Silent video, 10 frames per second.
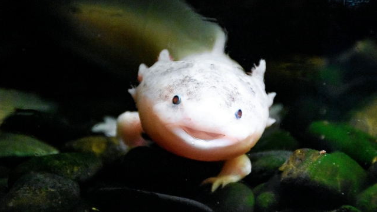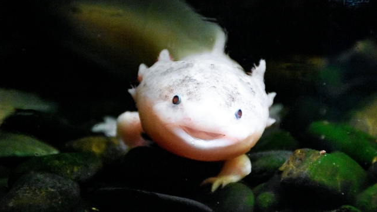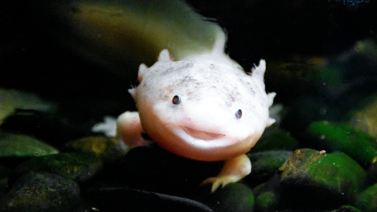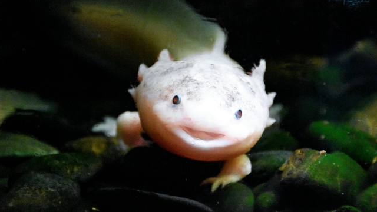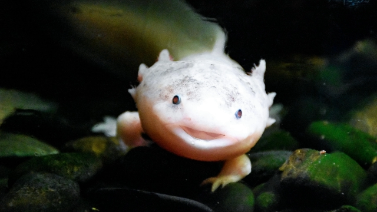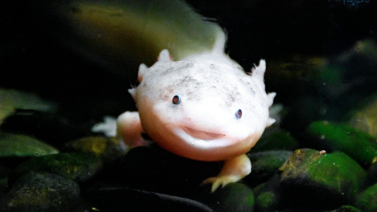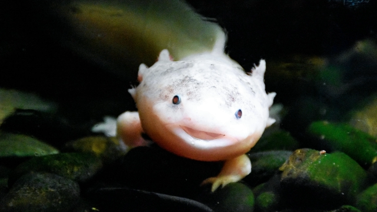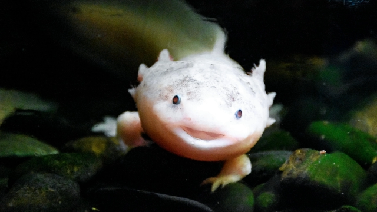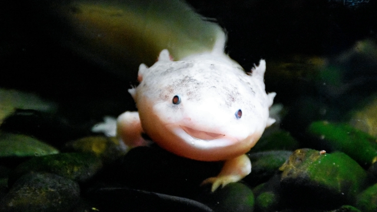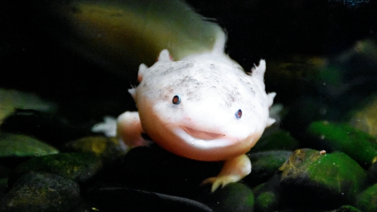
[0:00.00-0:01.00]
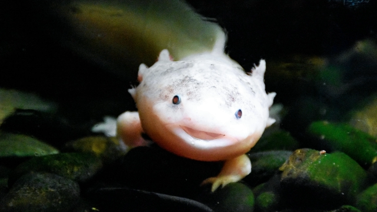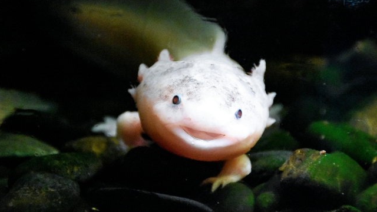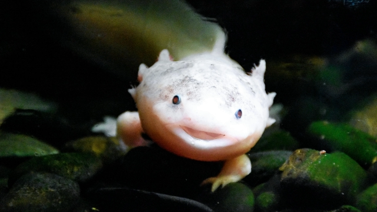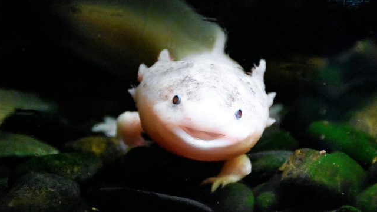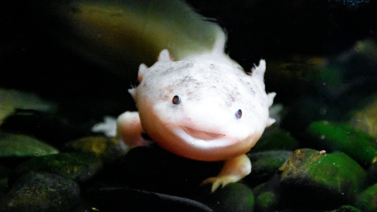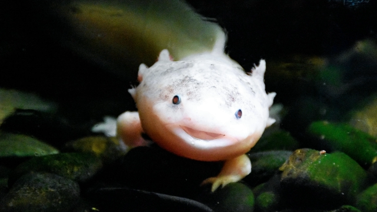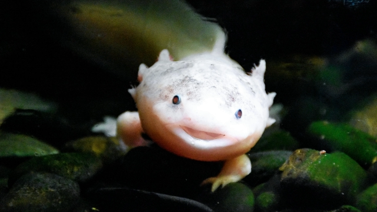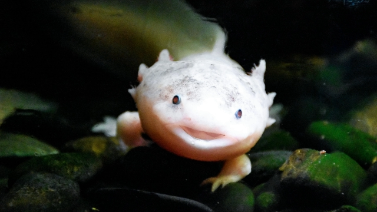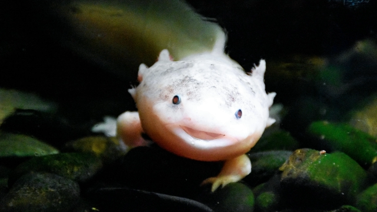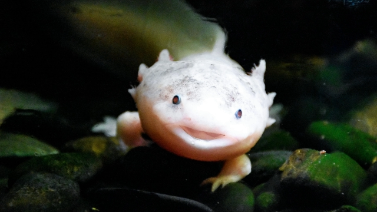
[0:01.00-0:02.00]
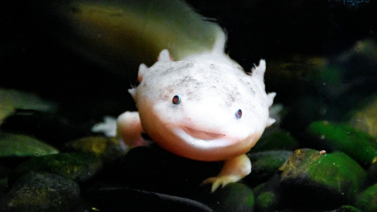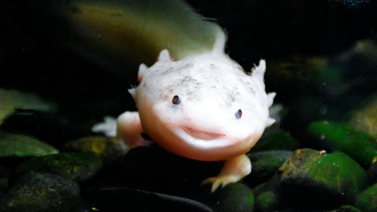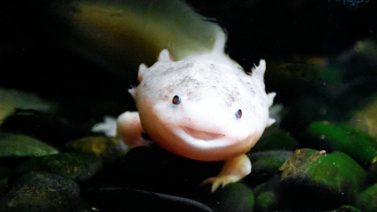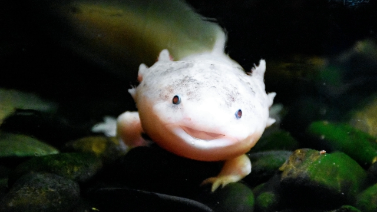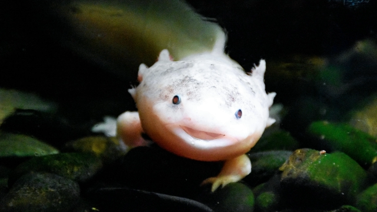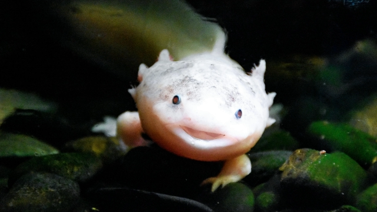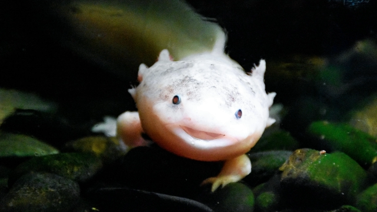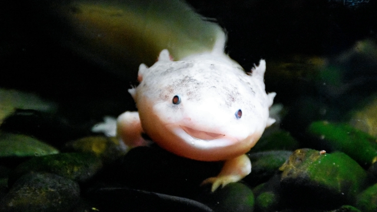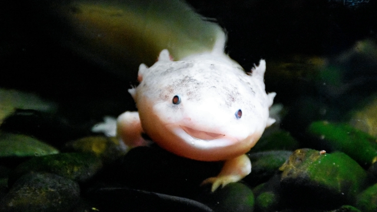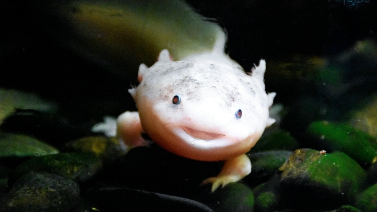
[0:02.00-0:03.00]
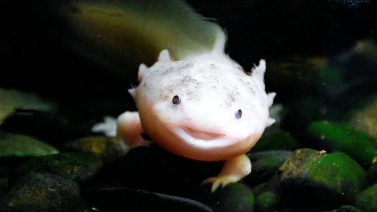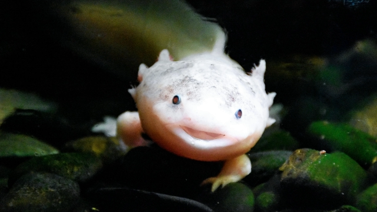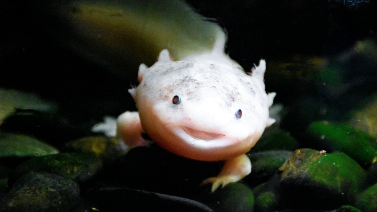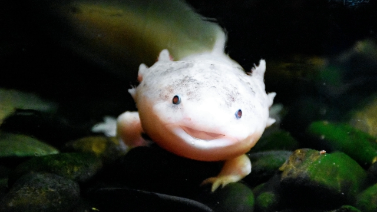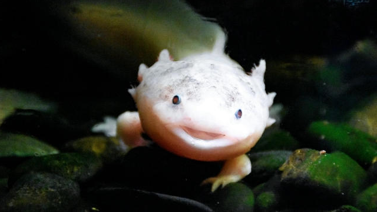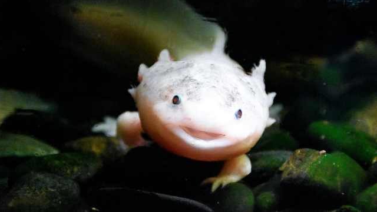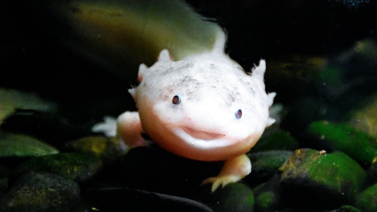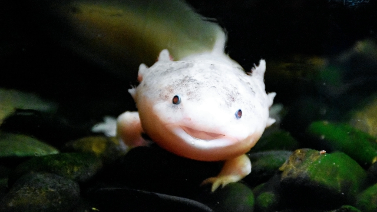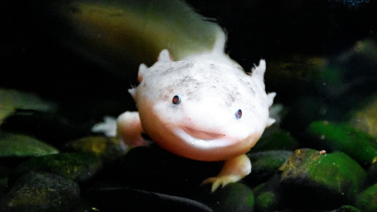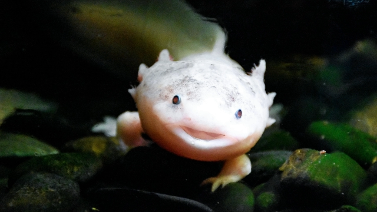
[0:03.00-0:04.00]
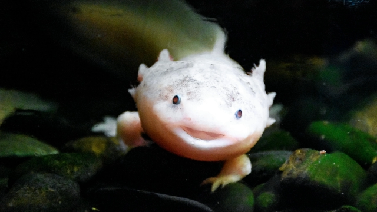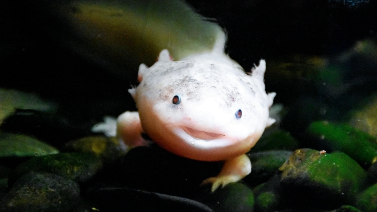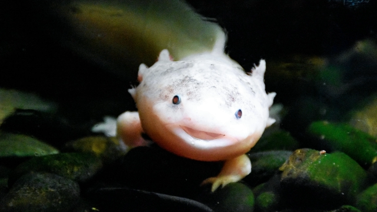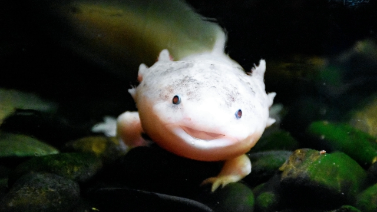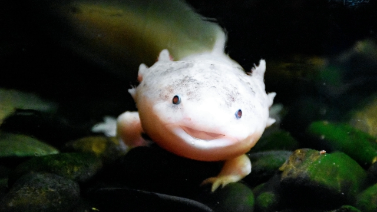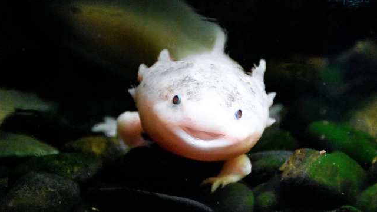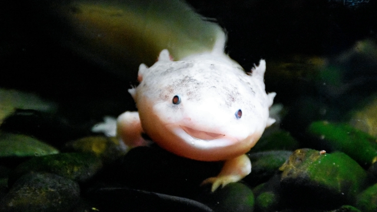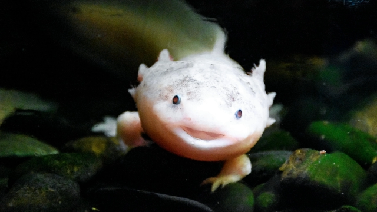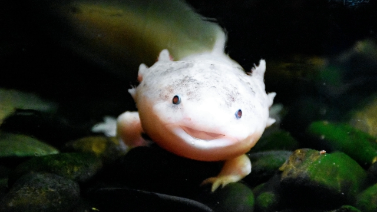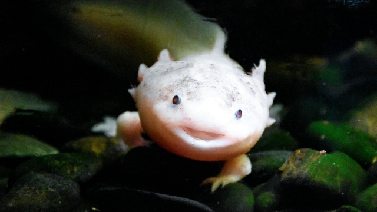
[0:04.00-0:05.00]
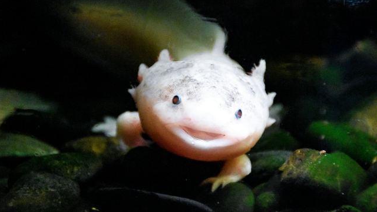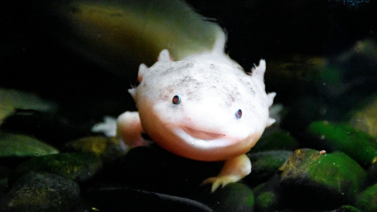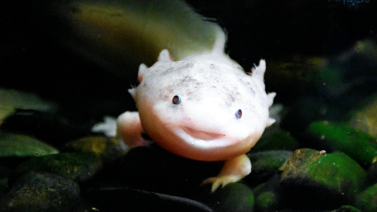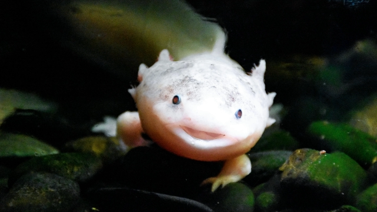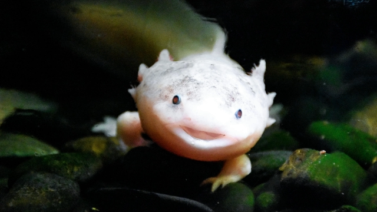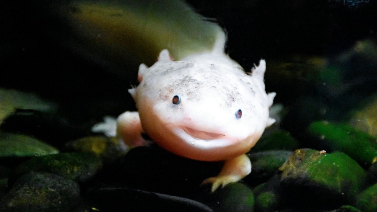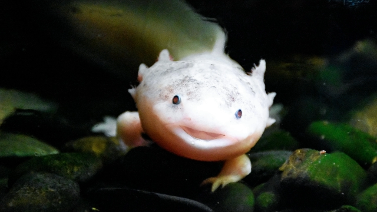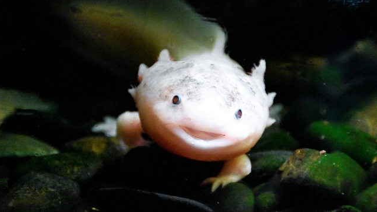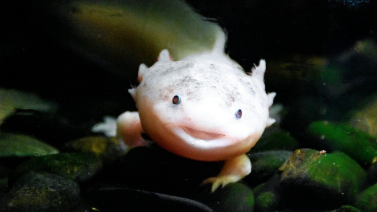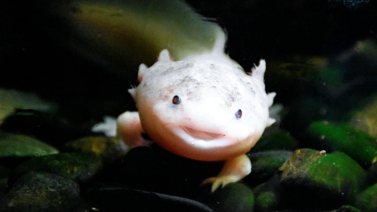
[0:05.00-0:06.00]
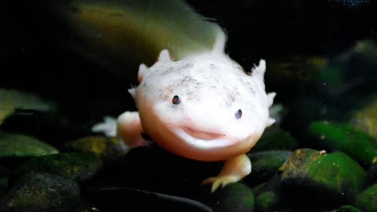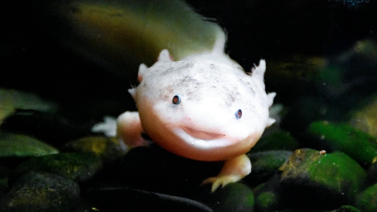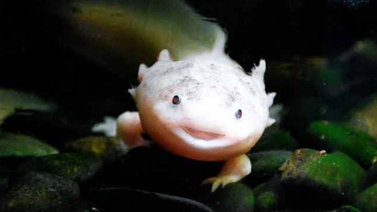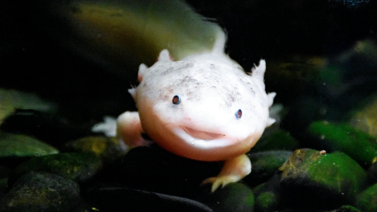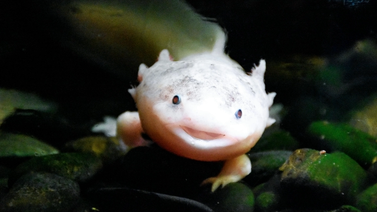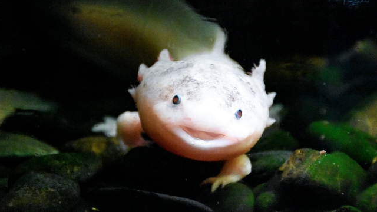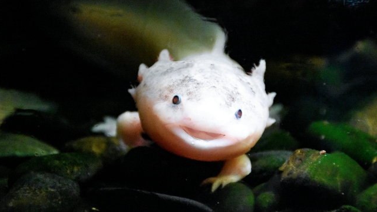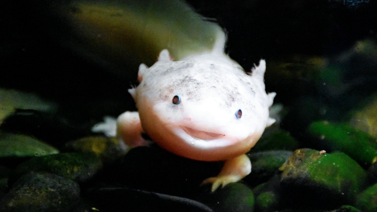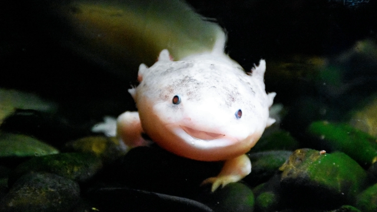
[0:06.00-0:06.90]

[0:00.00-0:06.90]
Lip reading: Nobody's mouth can be seen.